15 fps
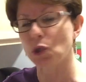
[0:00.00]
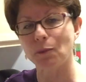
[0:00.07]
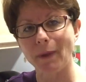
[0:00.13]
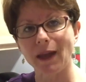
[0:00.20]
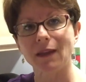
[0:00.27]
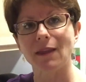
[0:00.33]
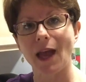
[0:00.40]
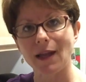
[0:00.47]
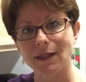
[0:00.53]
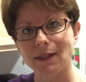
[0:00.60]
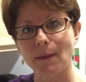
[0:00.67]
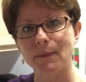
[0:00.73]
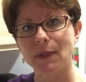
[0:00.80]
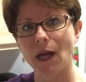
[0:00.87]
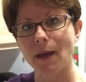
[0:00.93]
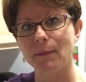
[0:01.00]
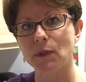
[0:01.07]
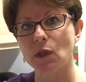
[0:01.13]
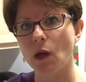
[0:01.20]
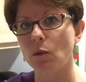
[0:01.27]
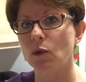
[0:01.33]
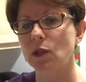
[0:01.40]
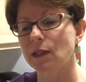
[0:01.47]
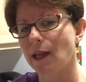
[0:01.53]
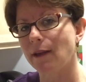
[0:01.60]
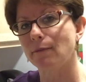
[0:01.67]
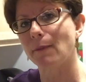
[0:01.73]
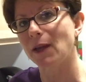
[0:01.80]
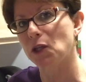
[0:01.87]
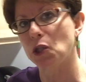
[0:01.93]
make that sometimes, so I will
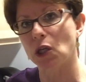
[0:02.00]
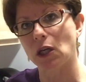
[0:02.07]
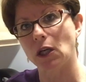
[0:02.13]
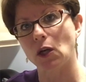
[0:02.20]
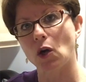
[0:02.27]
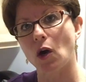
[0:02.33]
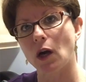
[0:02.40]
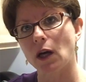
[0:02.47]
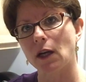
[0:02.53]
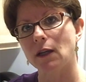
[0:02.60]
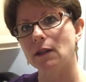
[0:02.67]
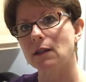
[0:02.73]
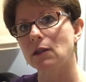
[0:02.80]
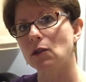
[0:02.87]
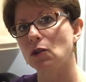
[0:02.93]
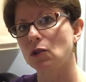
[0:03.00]
save my chicken carcass to